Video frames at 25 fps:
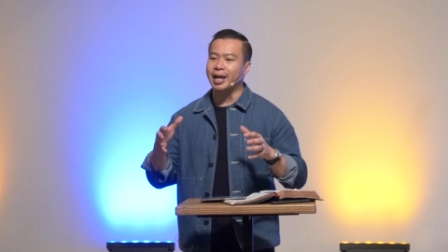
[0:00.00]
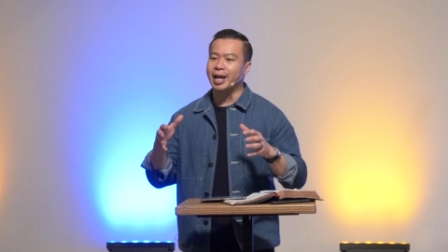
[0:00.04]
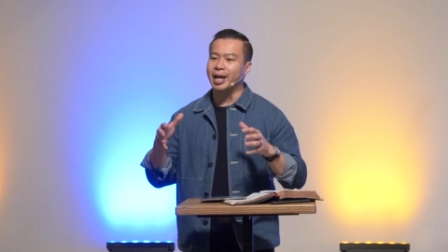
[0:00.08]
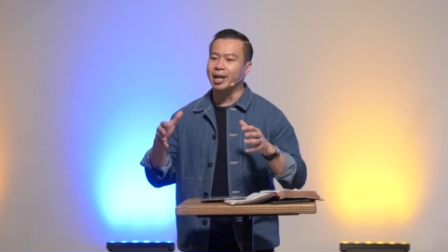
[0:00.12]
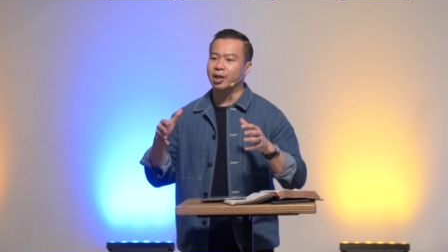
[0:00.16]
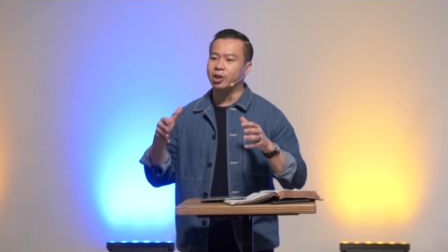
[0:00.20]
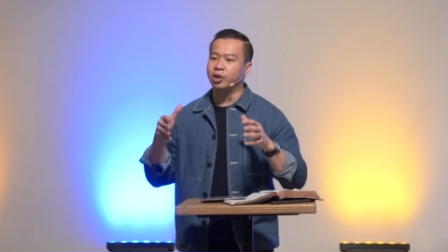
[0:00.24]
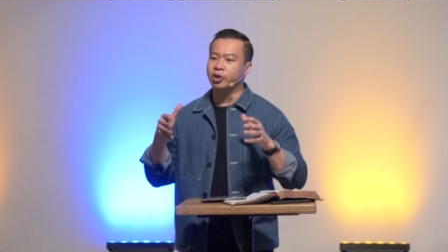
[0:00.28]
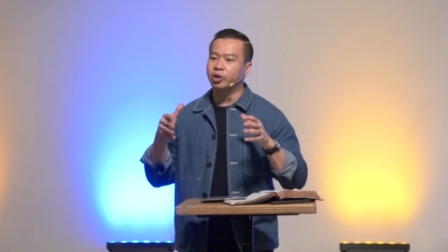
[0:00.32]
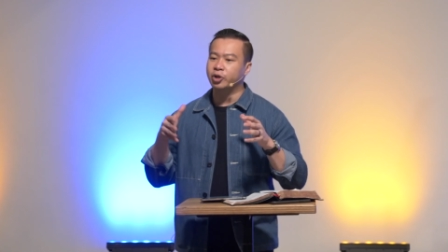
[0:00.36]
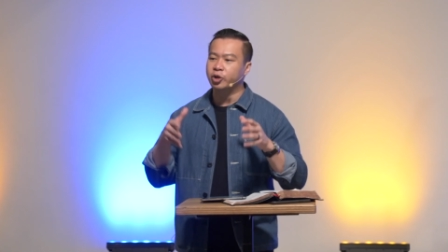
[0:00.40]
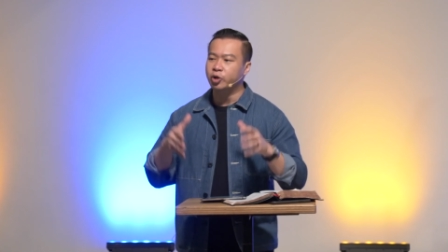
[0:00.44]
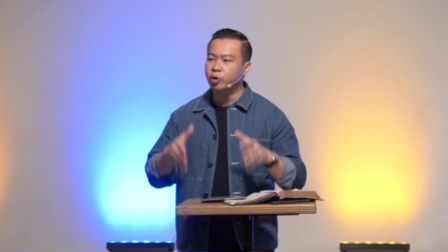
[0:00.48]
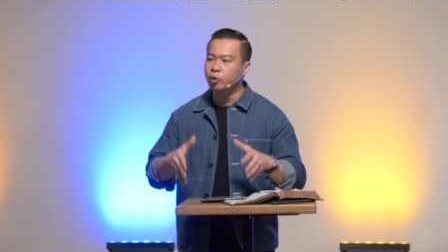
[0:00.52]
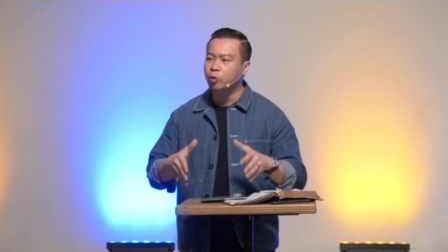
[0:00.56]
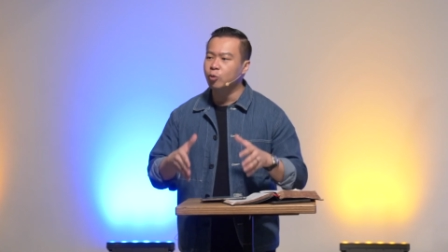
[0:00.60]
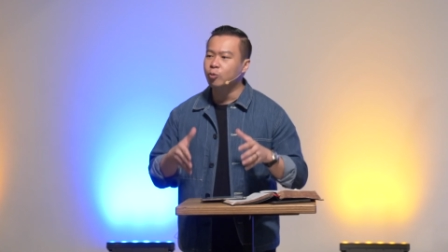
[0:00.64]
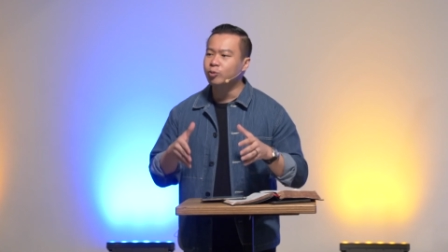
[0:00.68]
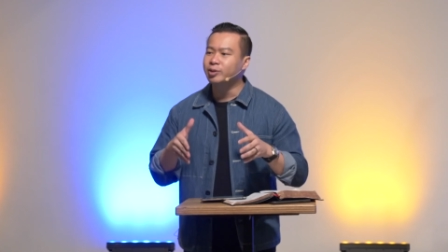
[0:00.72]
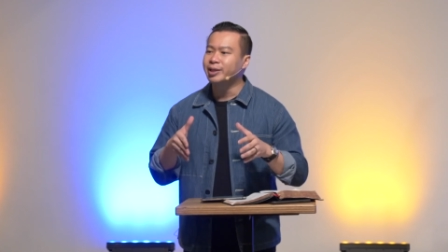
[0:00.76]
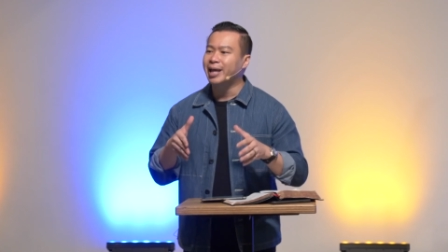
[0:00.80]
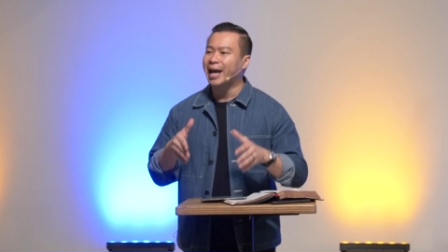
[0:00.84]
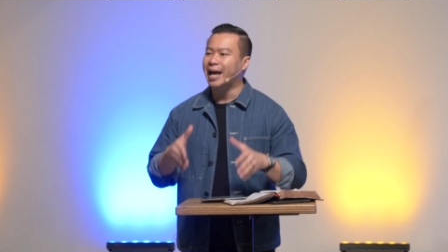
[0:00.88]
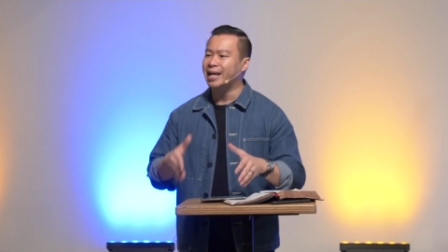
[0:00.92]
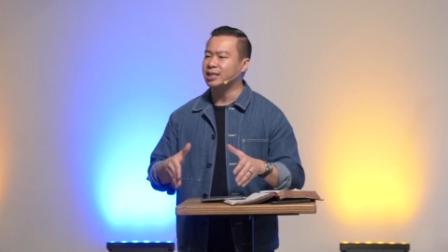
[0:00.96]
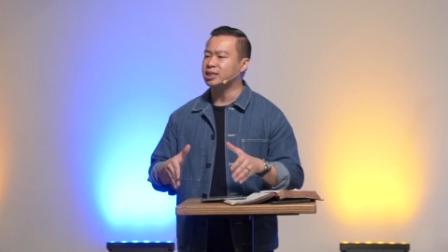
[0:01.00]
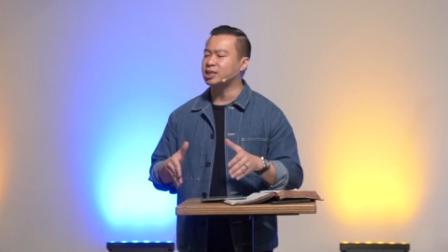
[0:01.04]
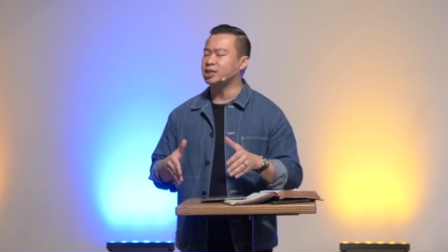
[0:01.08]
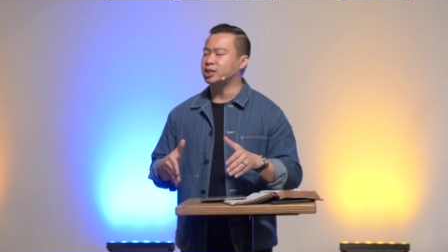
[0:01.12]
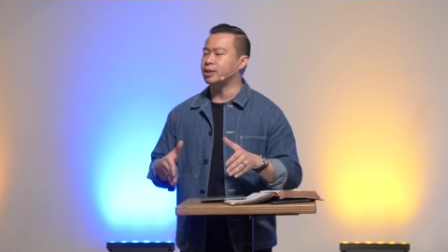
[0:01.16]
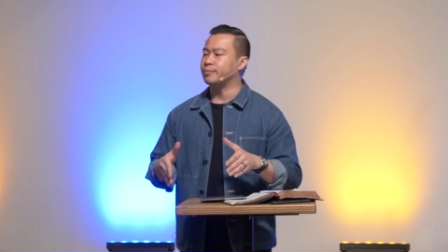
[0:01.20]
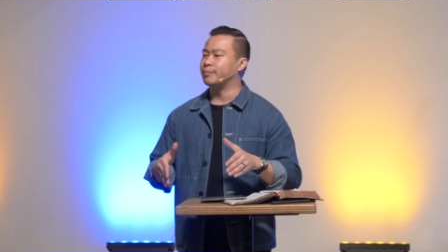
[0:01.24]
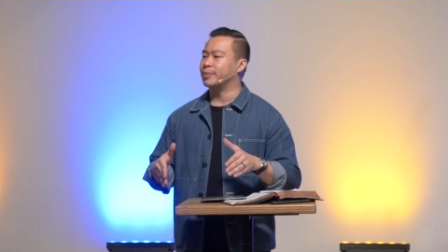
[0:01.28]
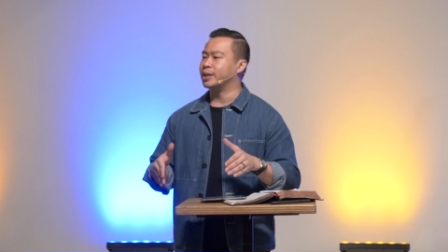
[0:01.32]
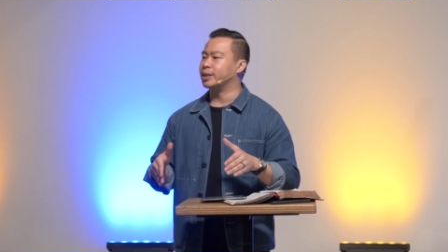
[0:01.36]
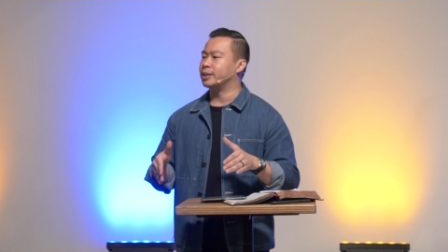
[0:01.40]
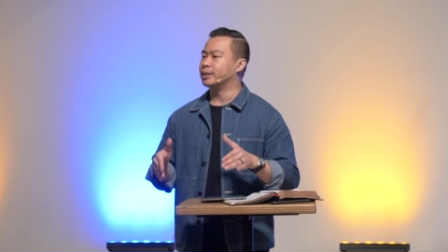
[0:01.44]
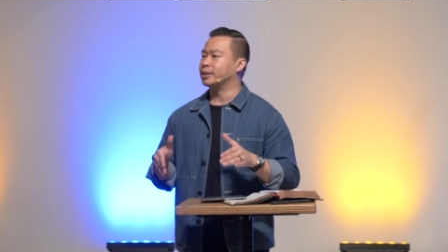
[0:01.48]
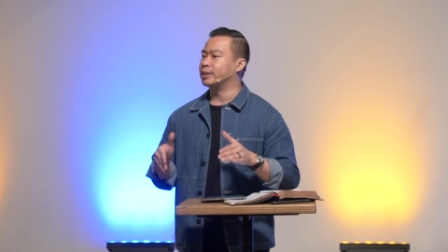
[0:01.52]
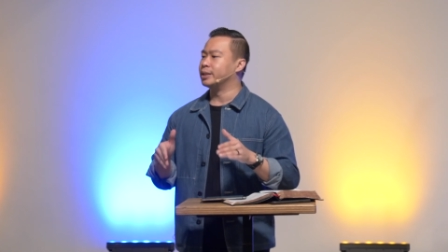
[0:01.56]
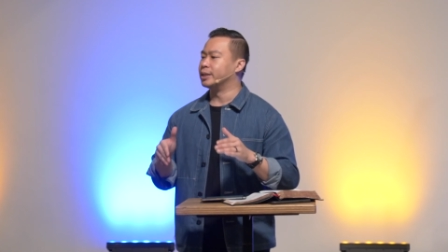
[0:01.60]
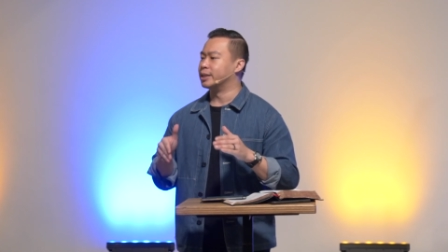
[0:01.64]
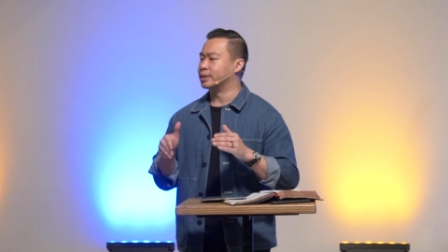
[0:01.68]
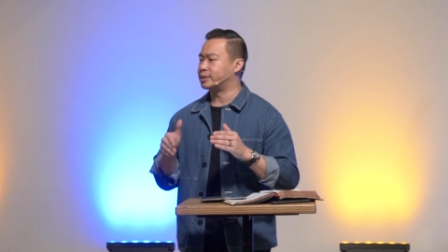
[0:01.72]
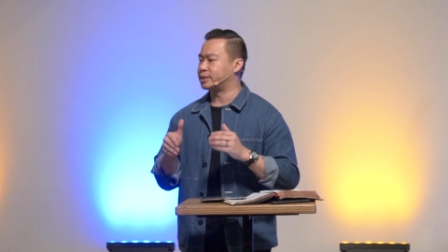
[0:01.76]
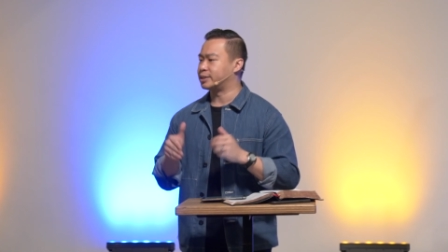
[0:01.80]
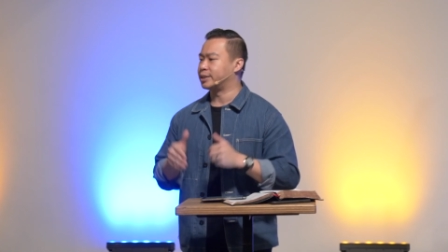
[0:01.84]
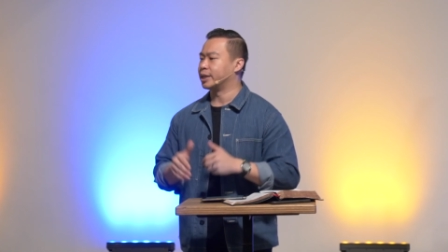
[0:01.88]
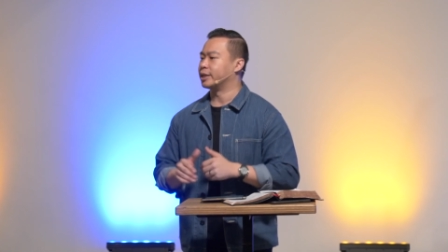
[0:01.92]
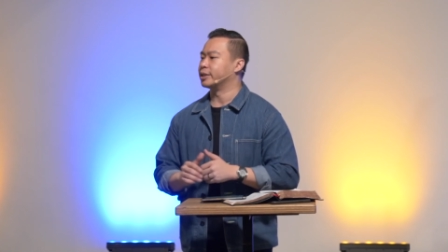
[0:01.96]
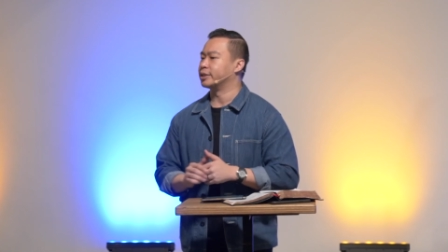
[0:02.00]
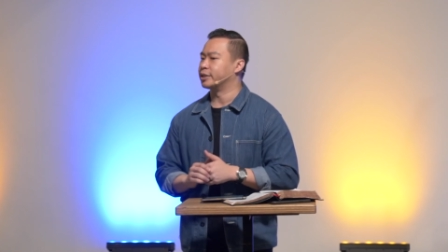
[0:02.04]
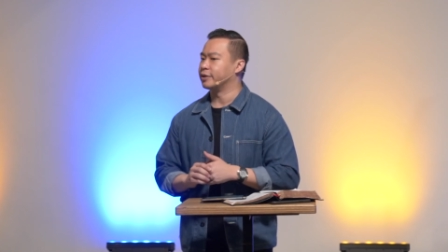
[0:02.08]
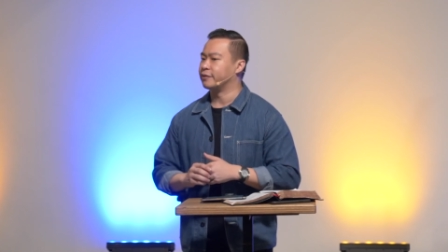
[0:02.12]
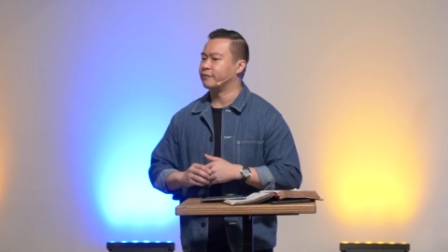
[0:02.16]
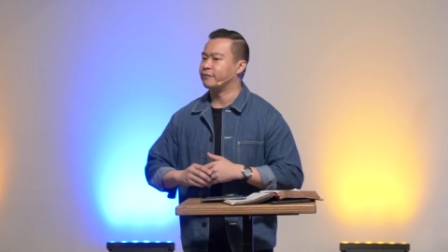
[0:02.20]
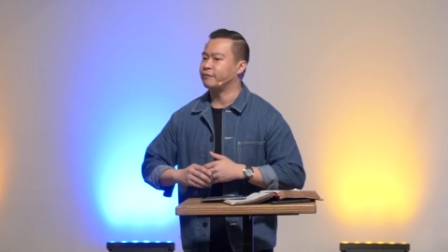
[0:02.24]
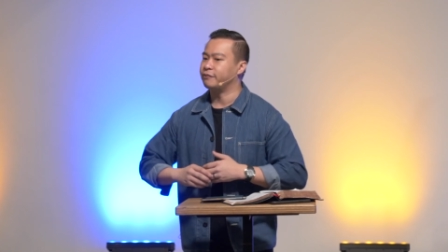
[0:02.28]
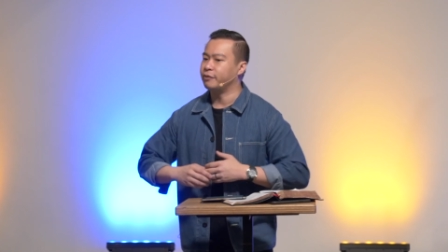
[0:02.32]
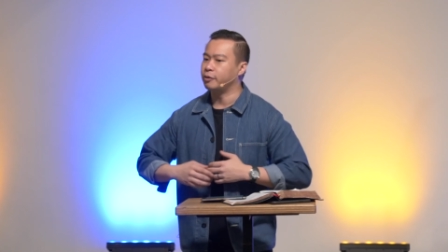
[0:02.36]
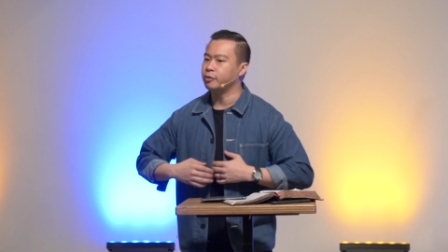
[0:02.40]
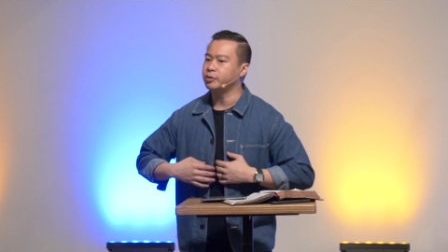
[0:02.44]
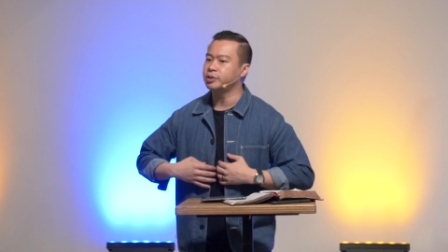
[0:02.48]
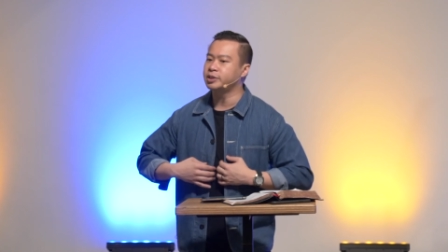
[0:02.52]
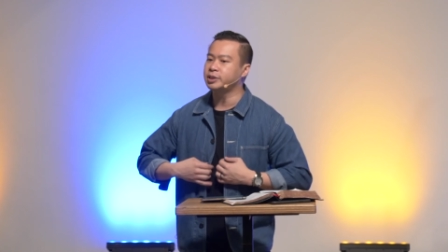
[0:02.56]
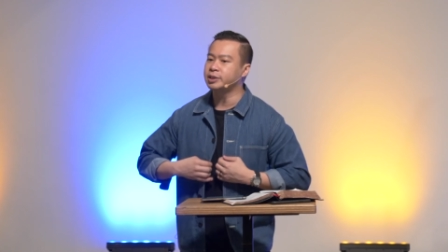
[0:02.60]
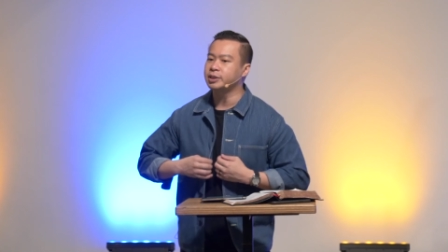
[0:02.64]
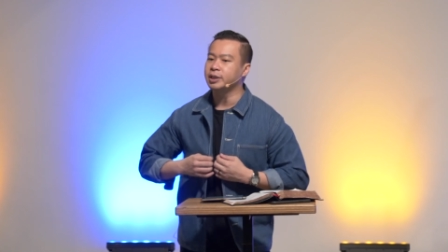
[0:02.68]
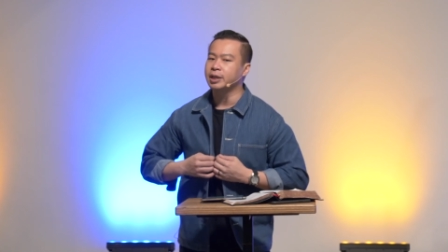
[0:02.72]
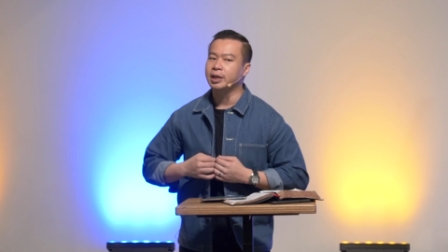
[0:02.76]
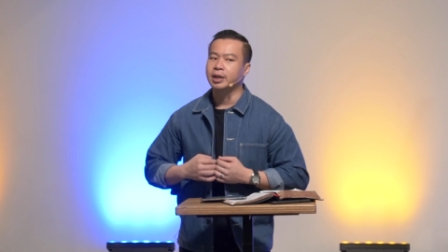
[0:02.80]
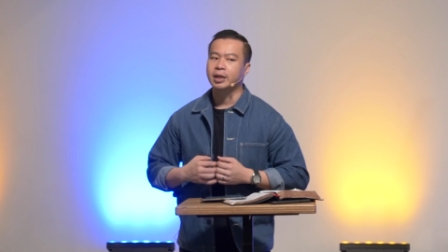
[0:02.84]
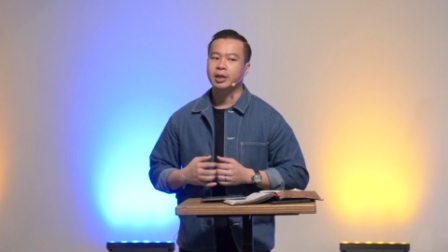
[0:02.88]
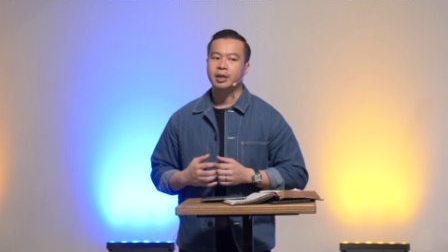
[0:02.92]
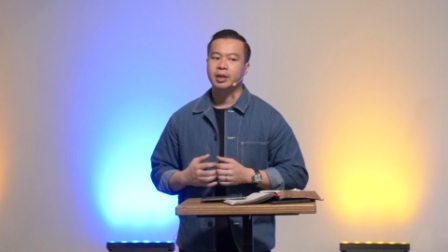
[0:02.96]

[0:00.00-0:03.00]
a New Testament distinctive, folks.